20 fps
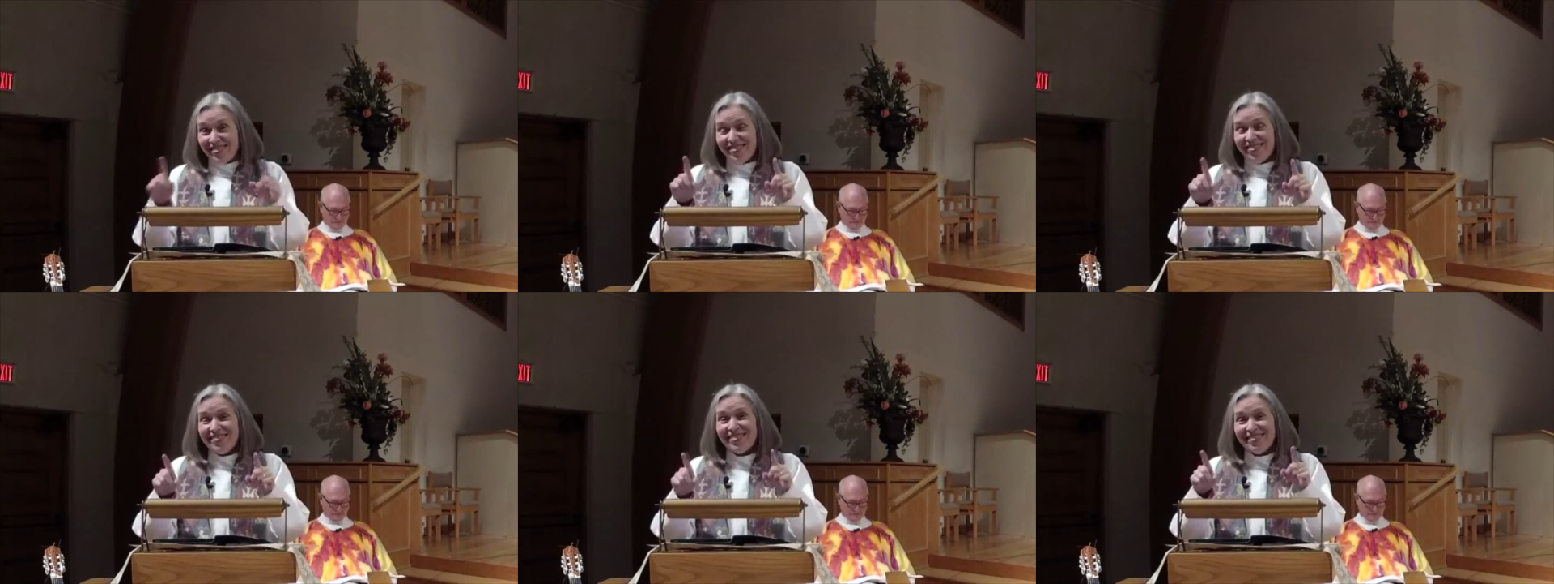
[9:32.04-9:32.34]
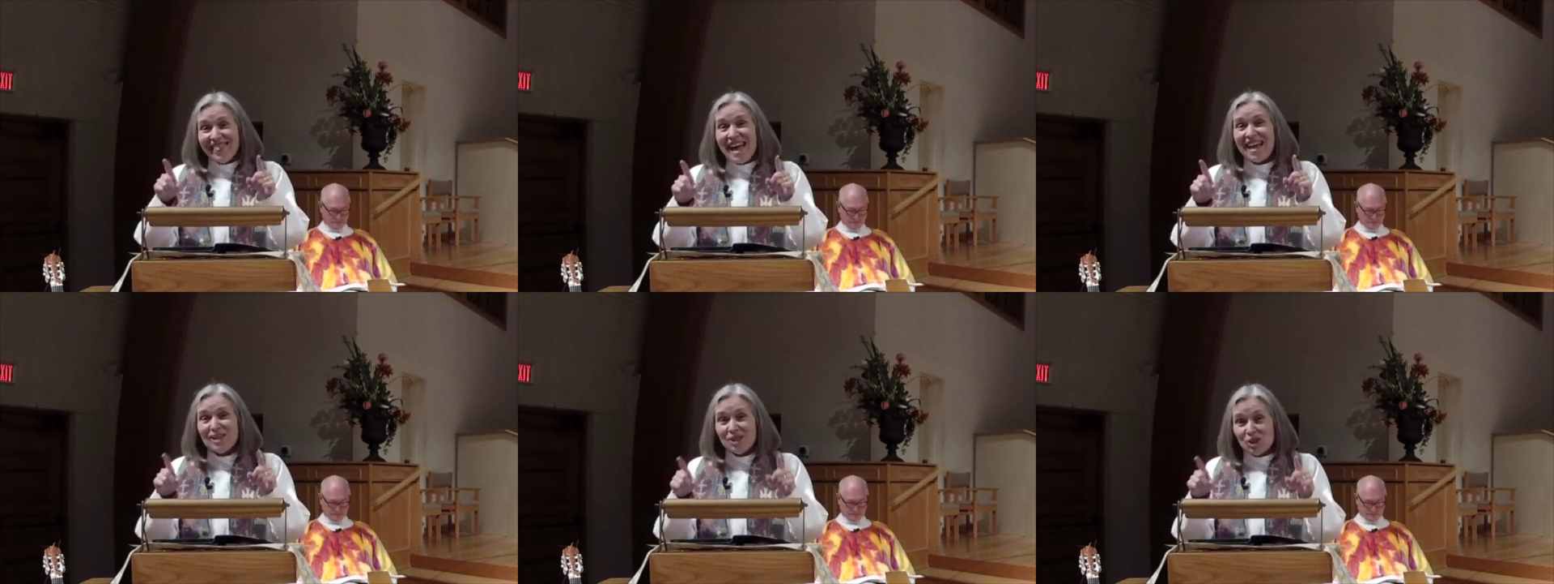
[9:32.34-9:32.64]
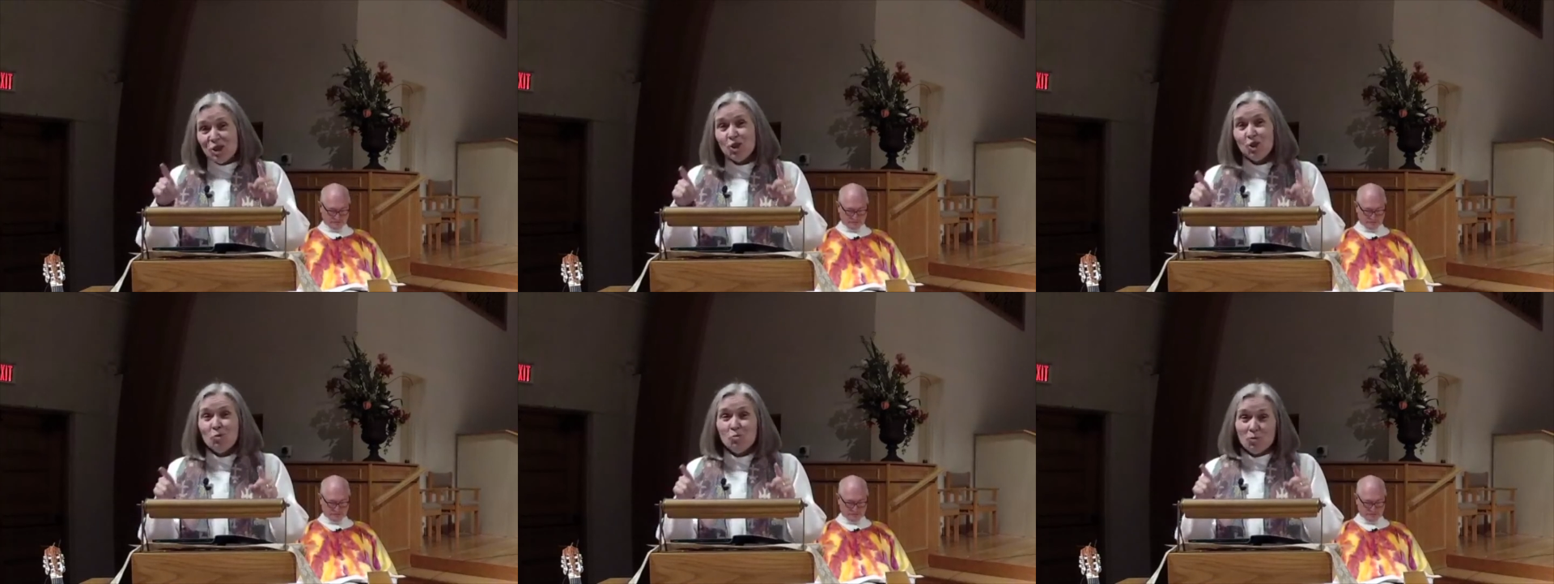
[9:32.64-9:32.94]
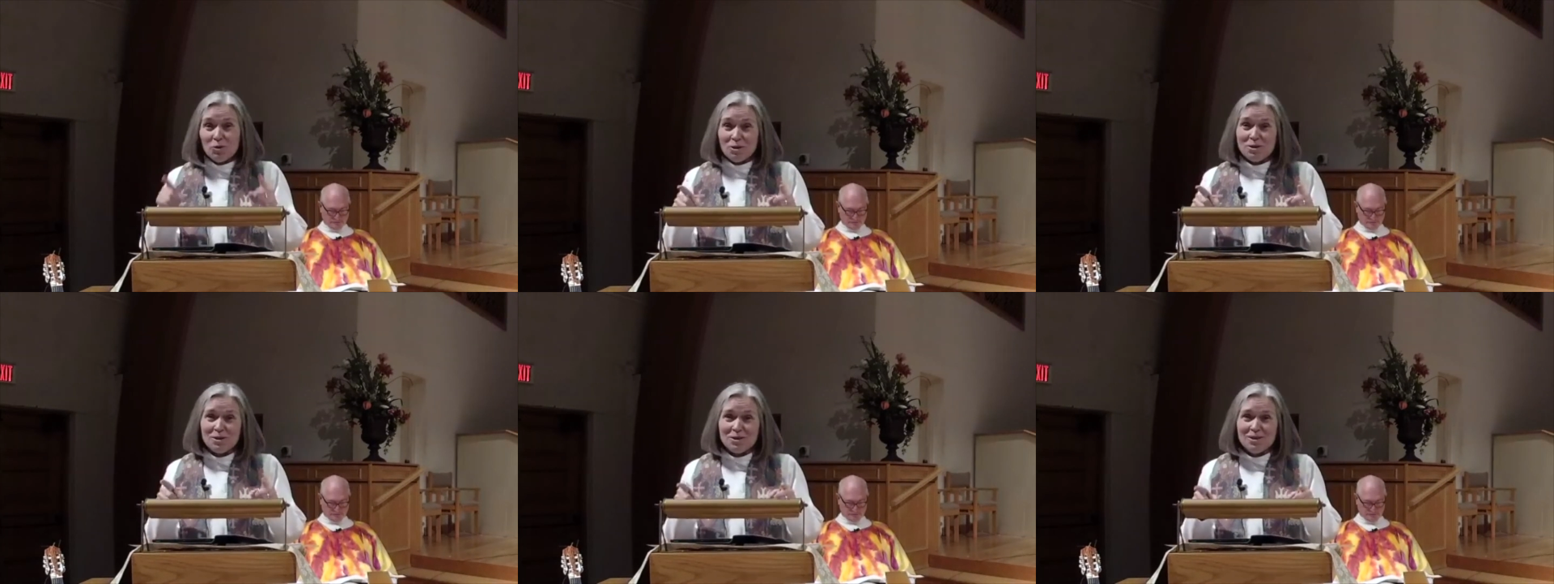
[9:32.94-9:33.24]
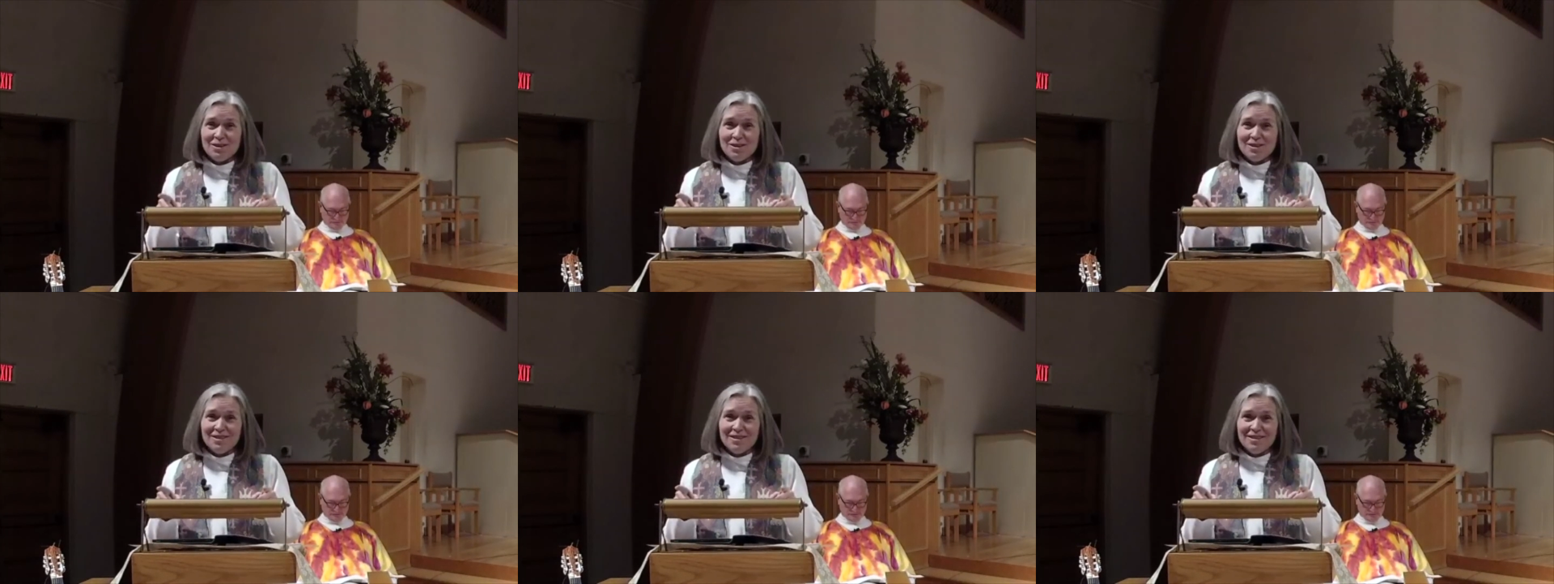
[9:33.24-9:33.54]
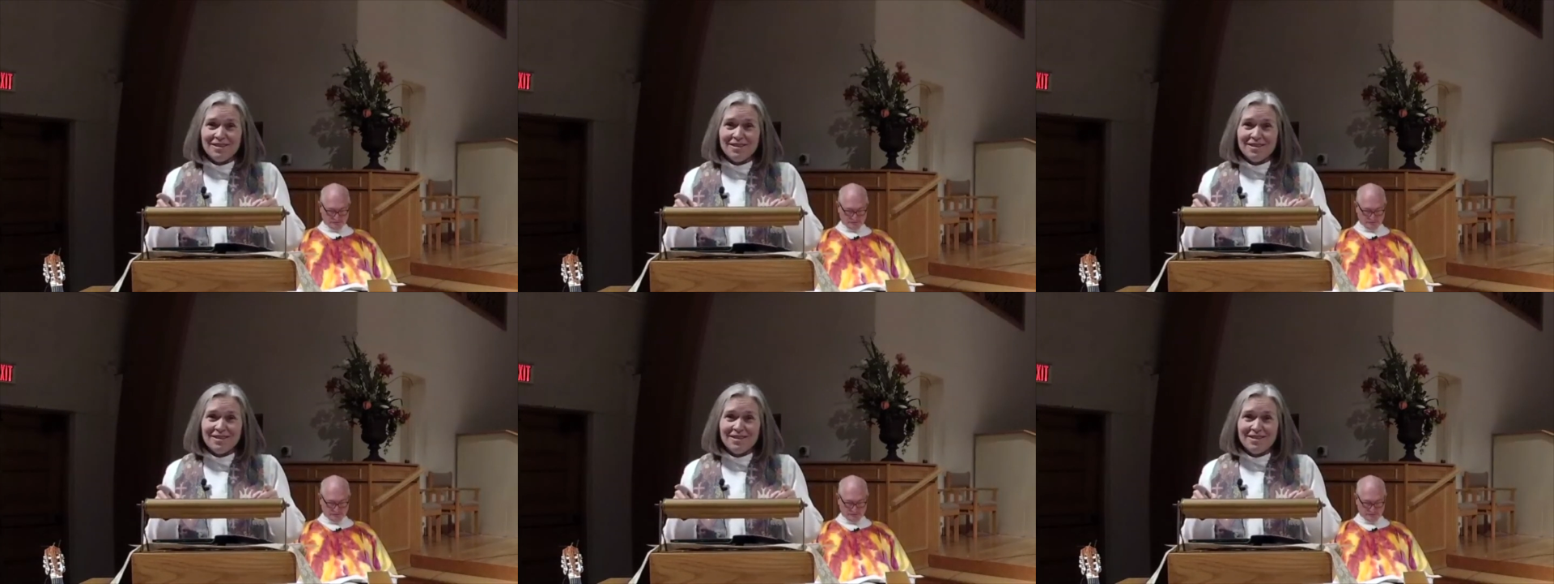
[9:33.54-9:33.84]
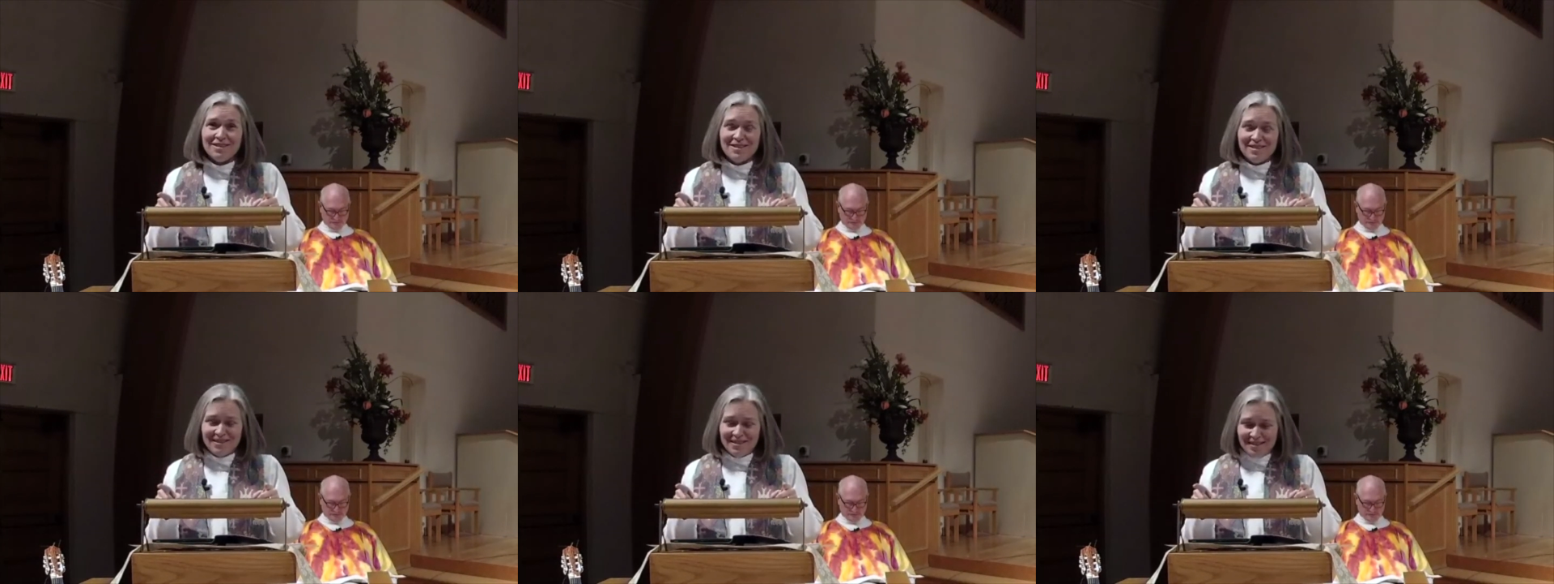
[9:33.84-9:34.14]
That's hubris.
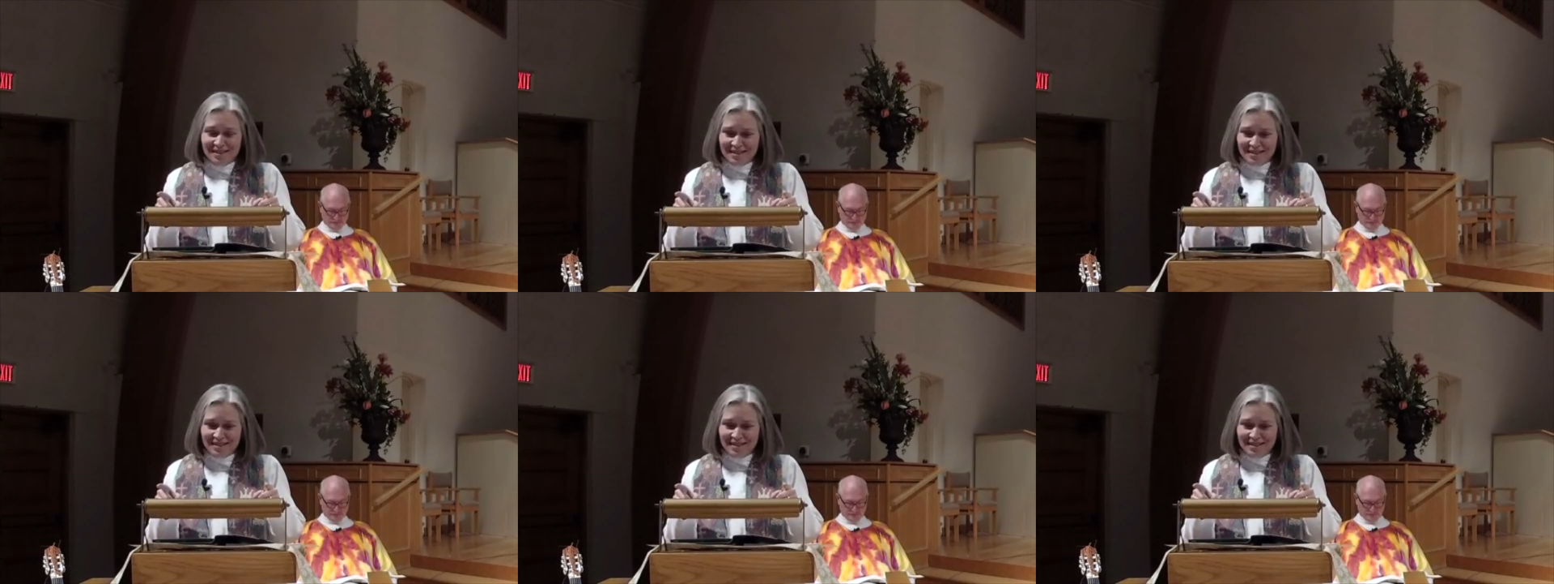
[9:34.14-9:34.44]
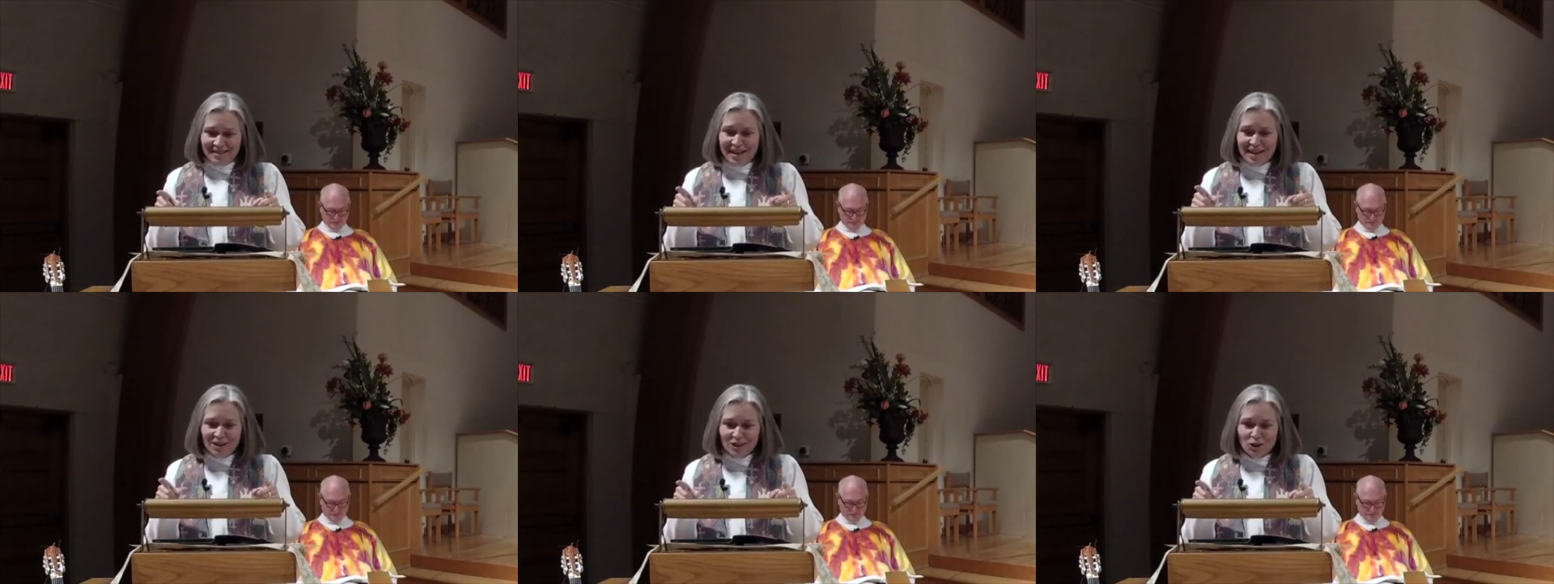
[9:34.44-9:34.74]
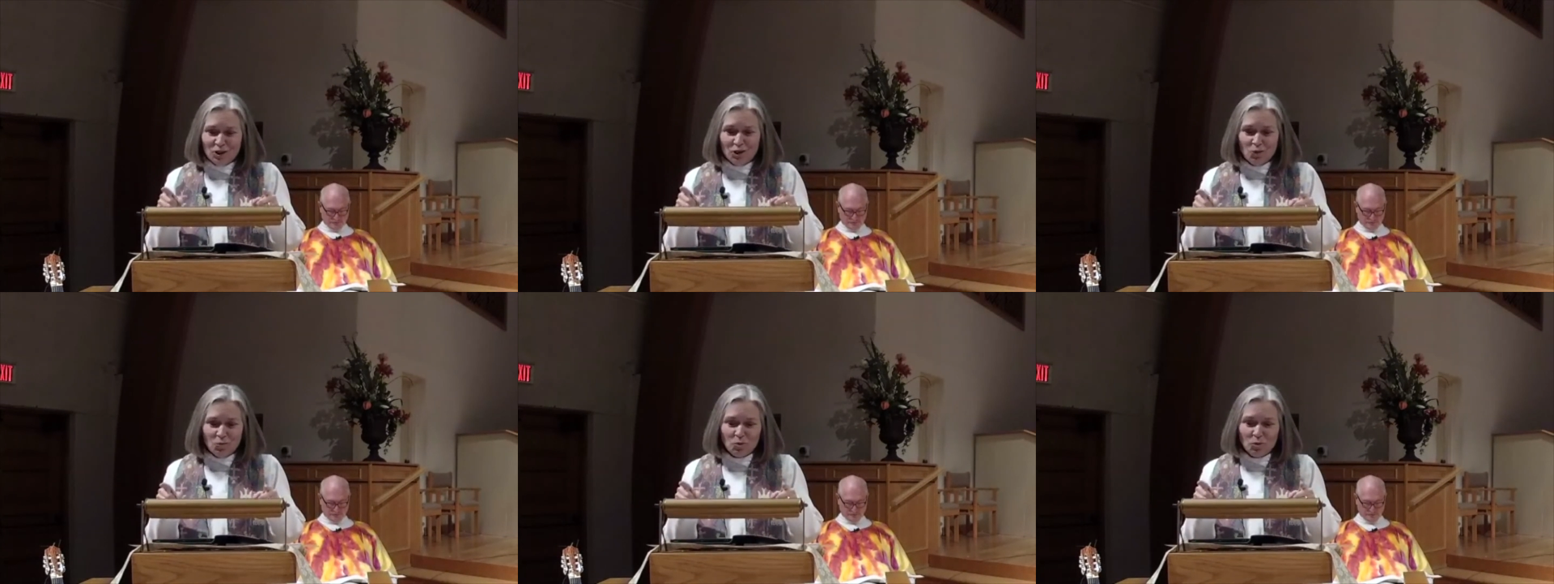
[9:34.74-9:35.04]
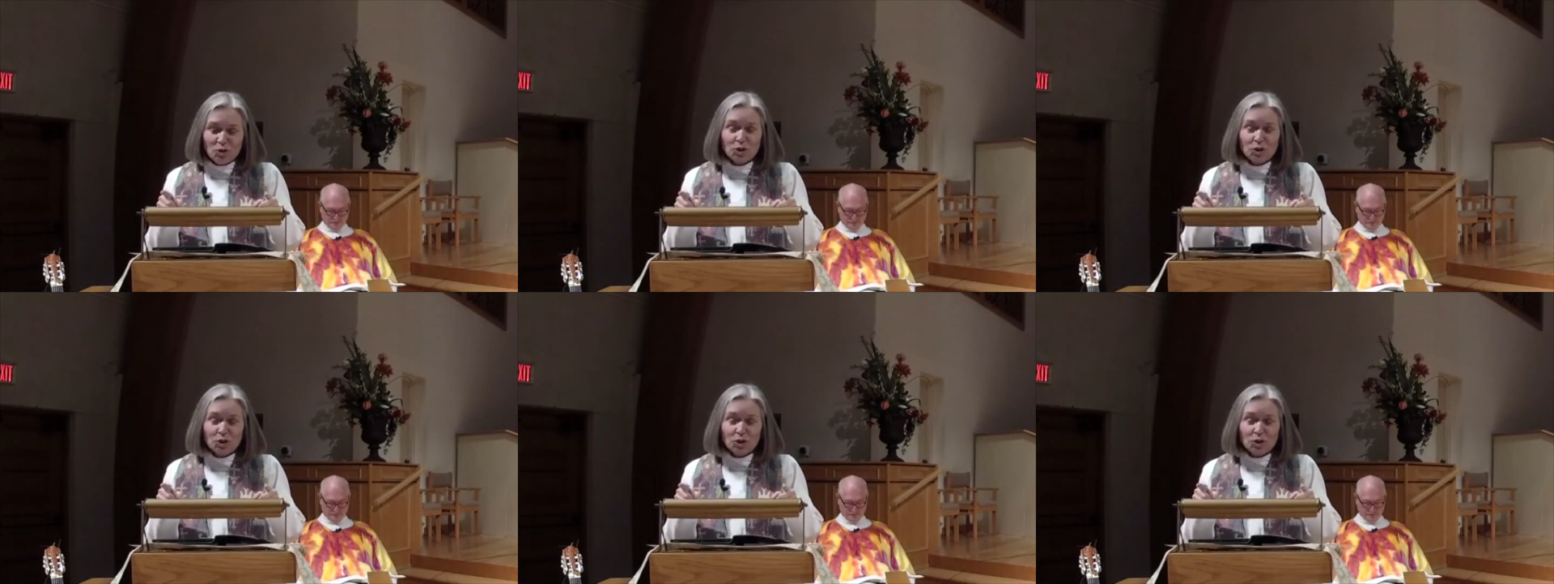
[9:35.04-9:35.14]
That's hubris.